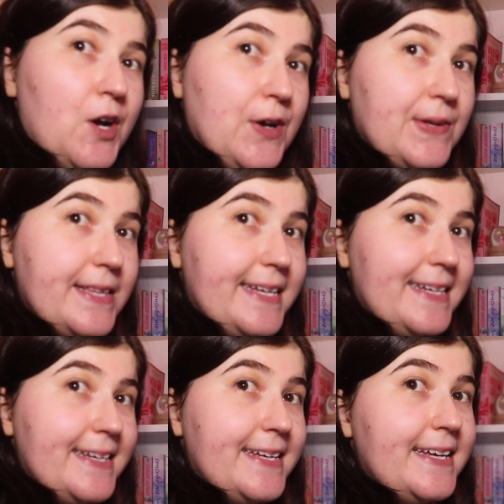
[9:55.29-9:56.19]

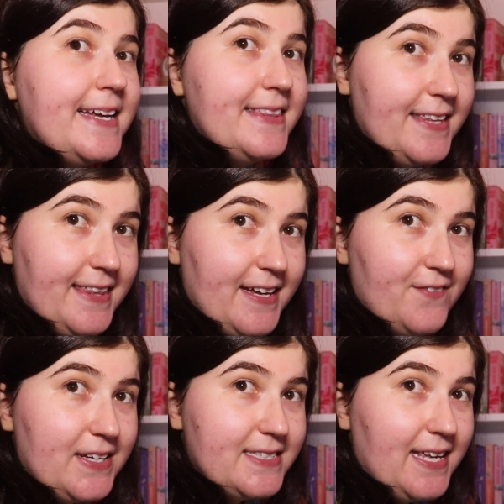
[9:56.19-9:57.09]
currently in the thick
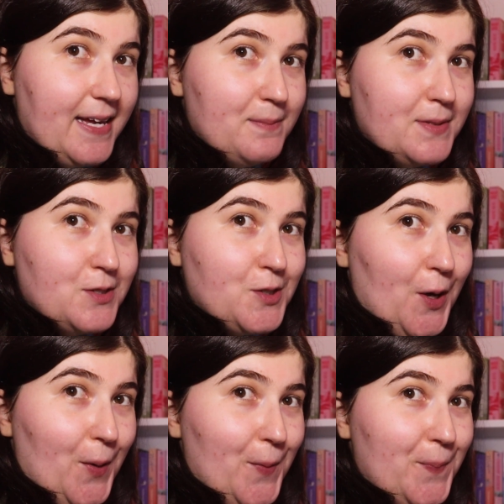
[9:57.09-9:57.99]
of exams,
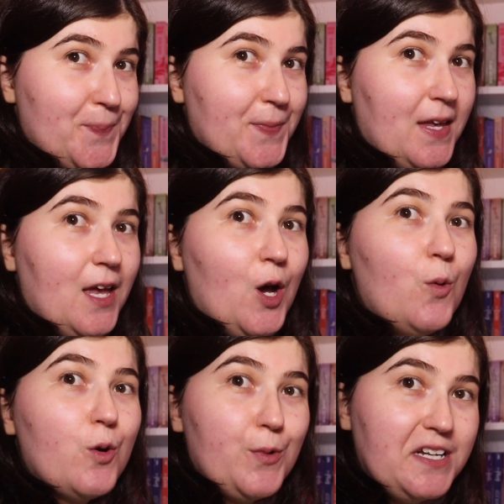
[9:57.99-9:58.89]
so
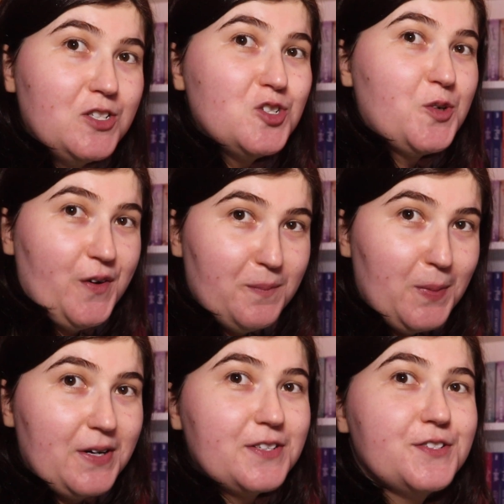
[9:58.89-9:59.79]
we're reading short
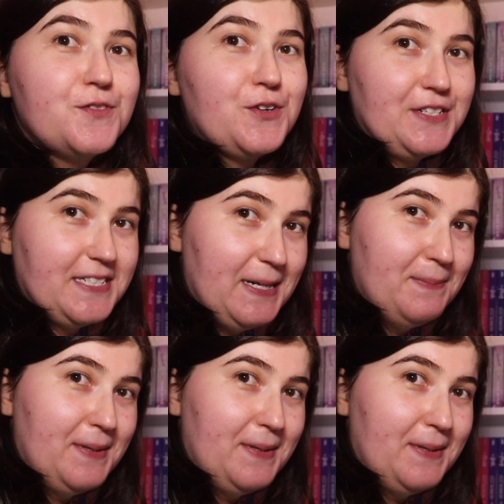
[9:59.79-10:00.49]
books for the time